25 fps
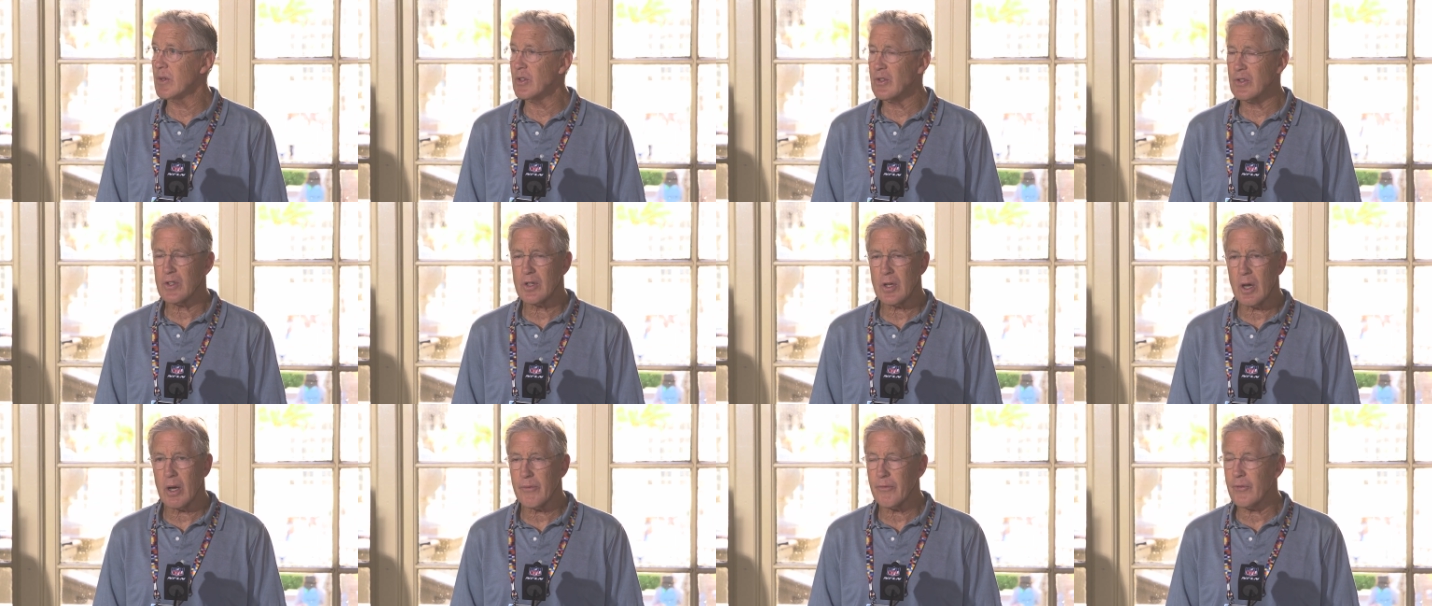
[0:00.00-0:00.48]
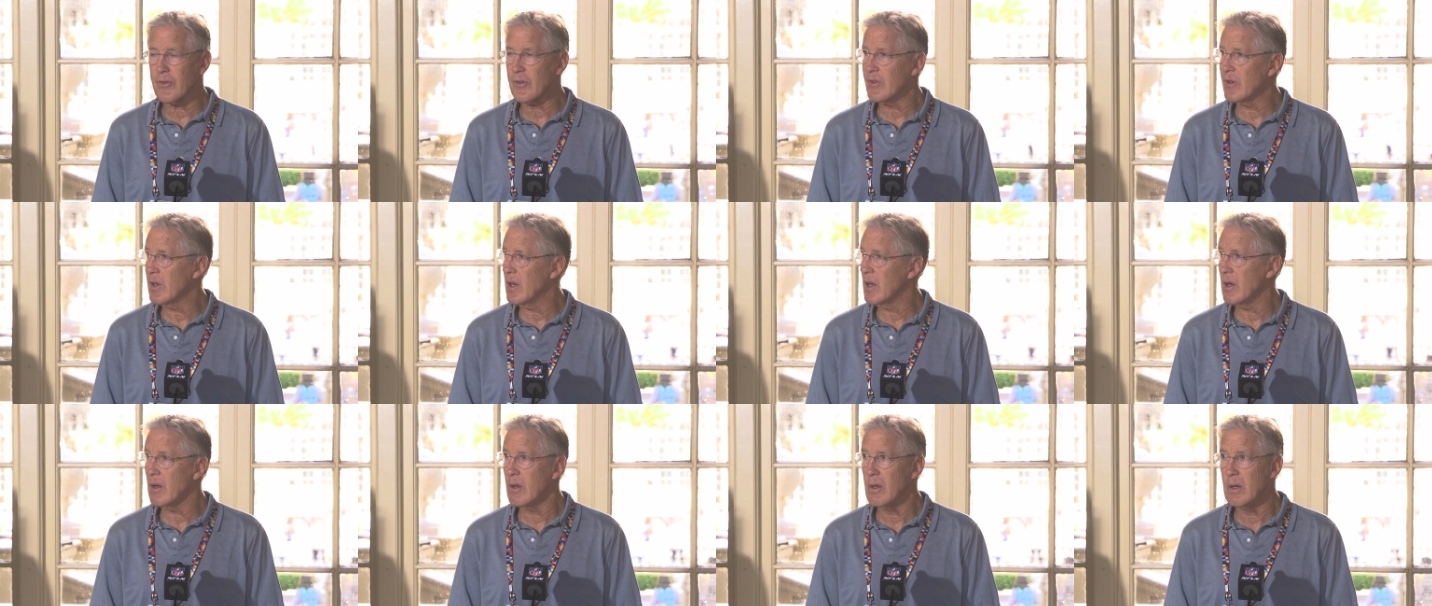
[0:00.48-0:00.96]
He's tough as
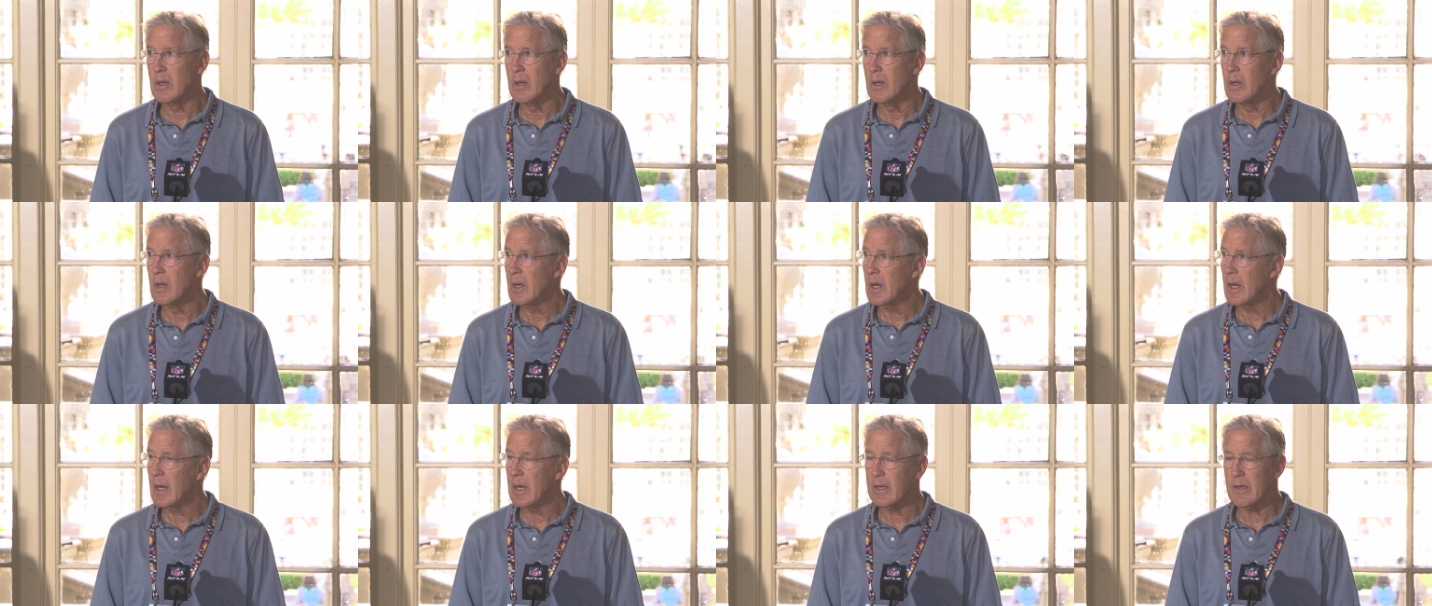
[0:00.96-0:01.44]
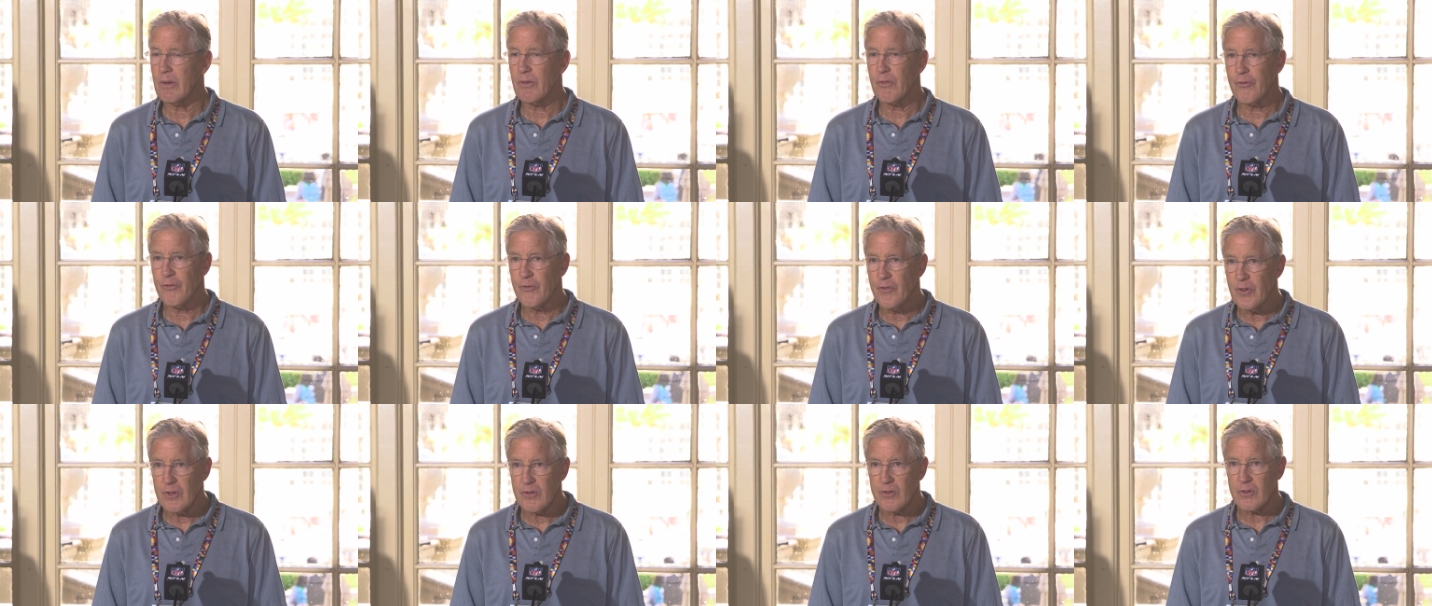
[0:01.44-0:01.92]
hell, and he's
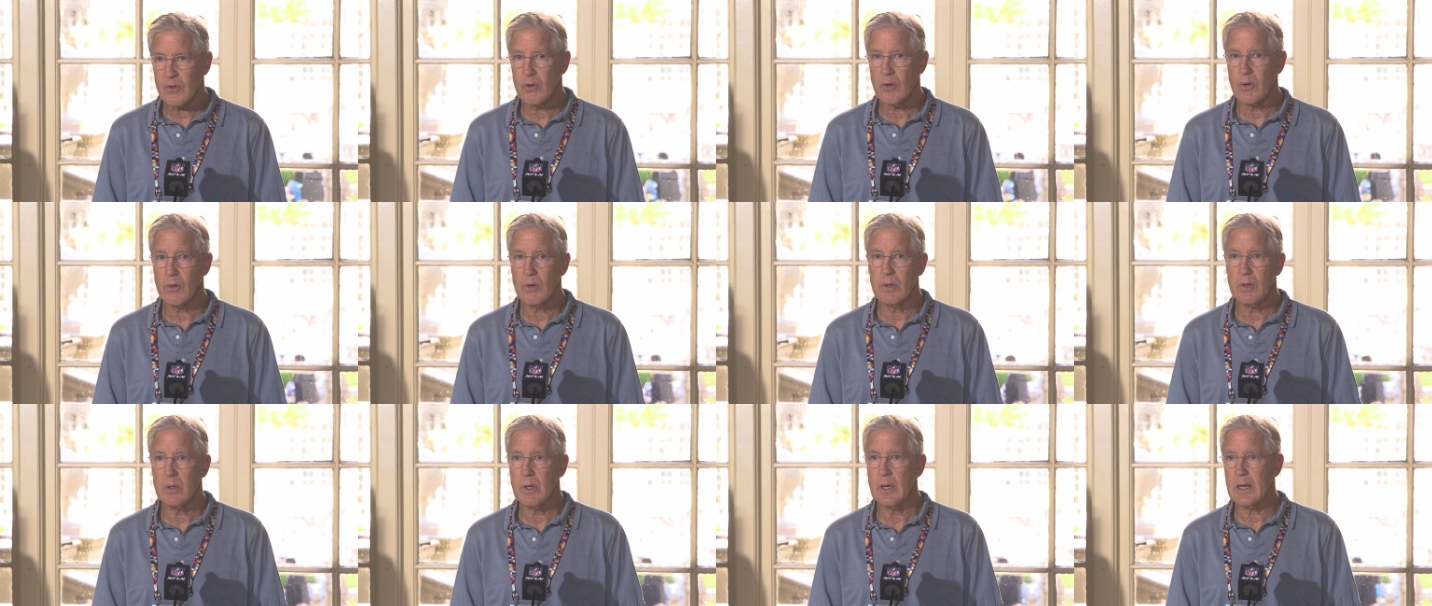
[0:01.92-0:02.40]
physical.